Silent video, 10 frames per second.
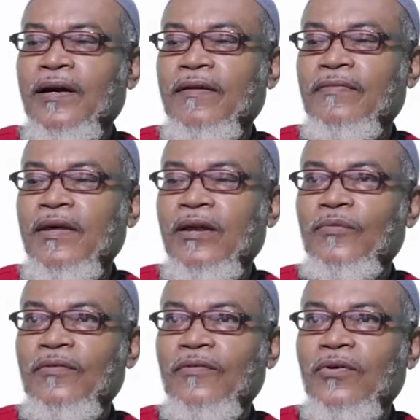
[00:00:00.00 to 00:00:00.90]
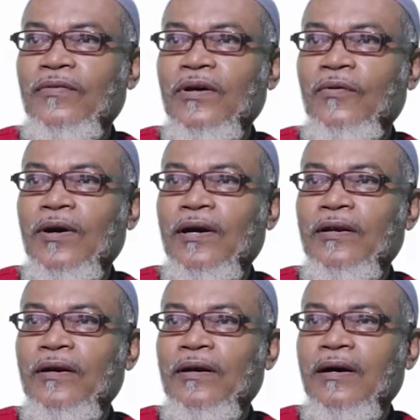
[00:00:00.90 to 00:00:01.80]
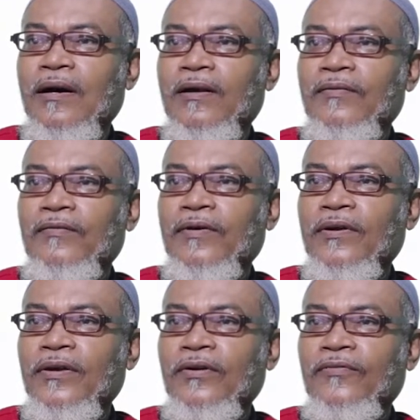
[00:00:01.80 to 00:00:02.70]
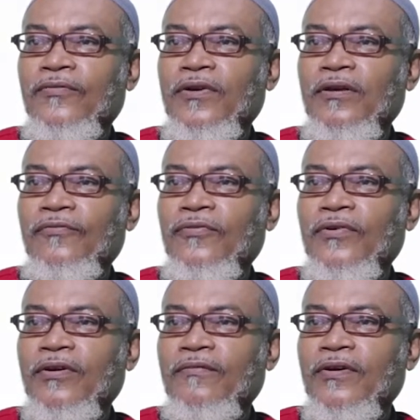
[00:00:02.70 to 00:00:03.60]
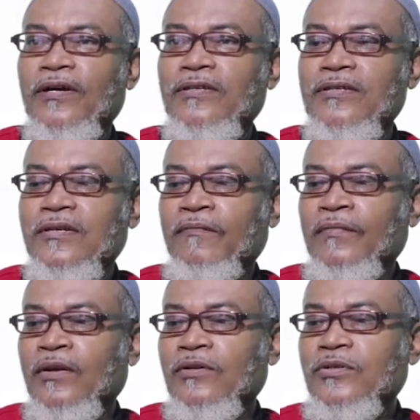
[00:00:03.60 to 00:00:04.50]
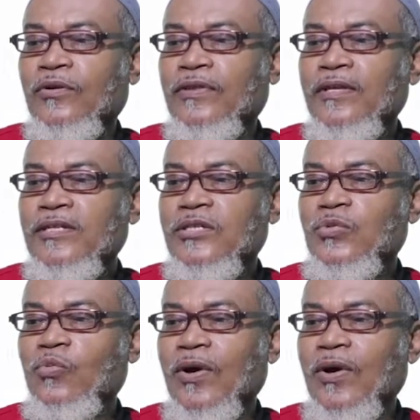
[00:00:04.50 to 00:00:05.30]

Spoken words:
and then we have got the word rev for reverse. So this